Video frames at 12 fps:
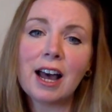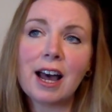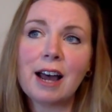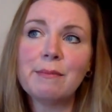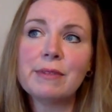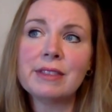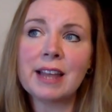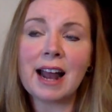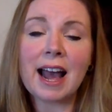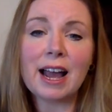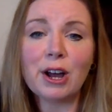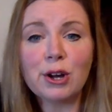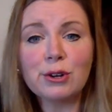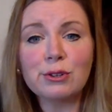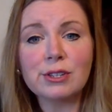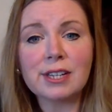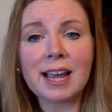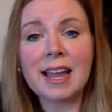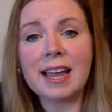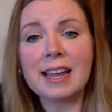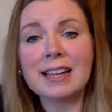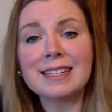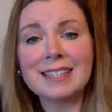that I host a